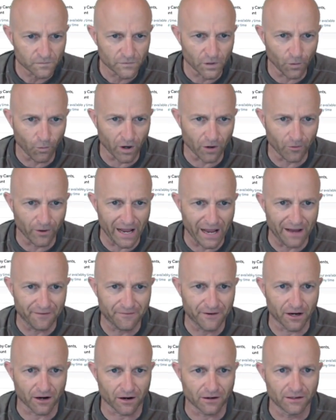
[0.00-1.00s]
What do we have
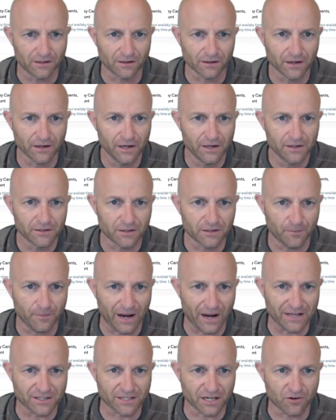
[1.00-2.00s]
here?
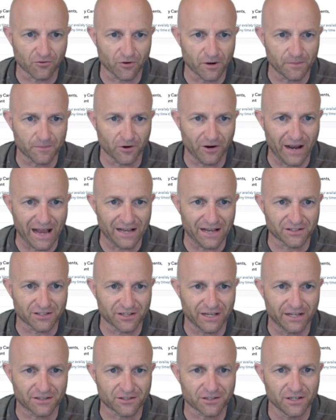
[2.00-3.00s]
Deposit crypto
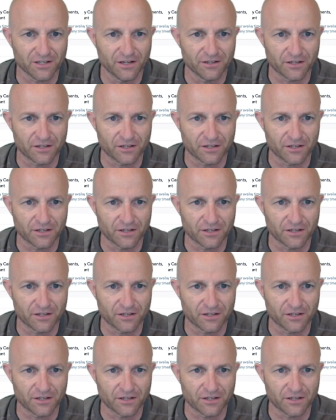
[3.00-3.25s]
assets